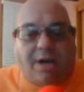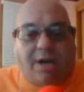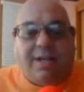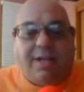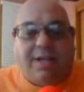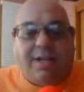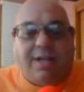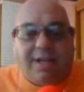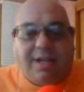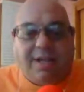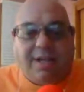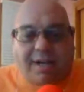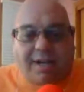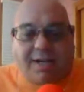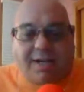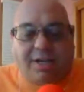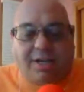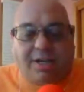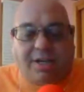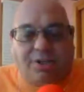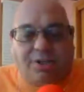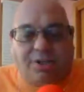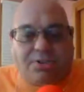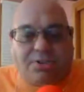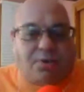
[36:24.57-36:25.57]
and he
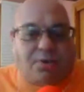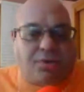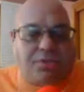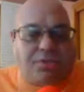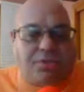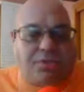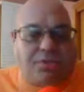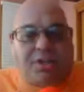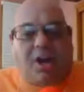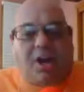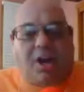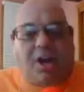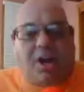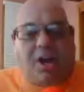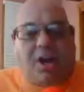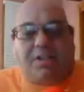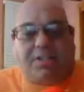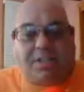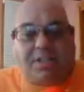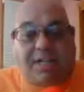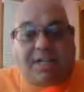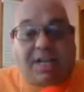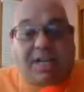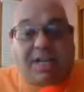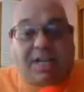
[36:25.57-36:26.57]
controls the offense, and he has
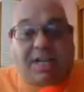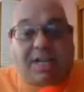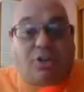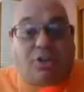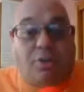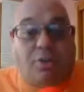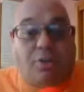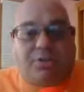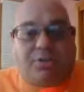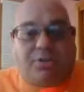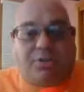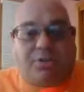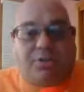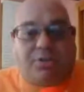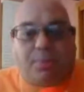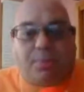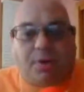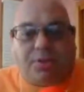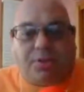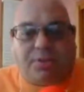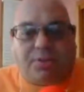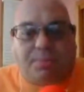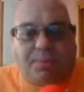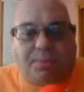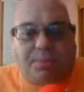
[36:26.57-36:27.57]
so much
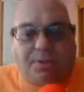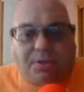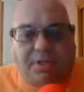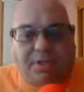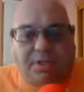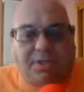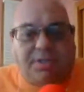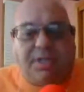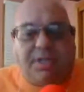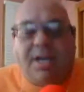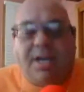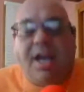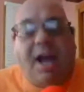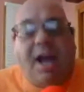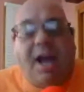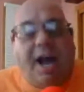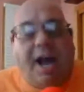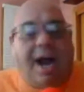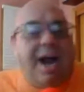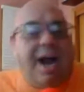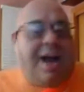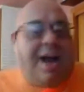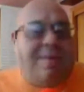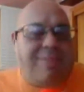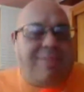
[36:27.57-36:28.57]
responsibilities. I'm
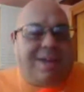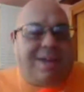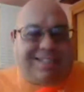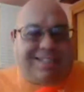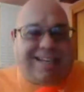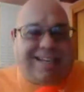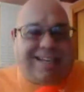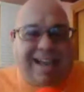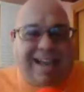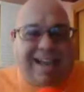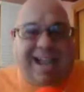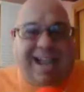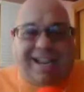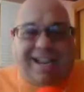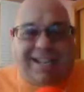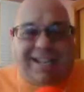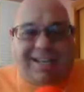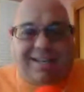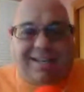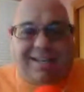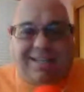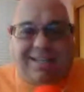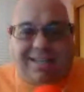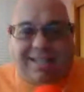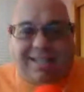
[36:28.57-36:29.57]
not denying
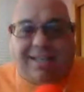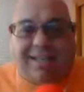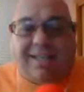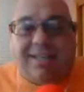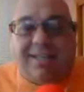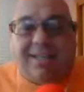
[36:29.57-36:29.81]
the